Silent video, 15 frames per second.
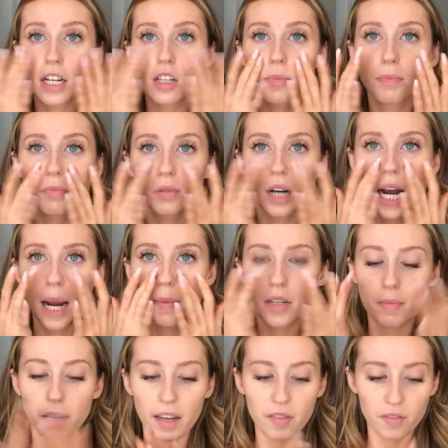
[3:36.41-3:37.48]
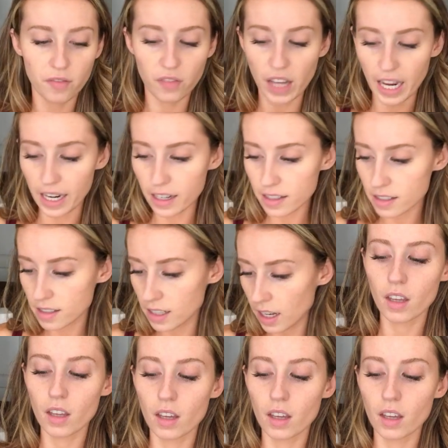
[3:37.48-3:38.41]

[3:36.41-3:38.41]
I just primed my face.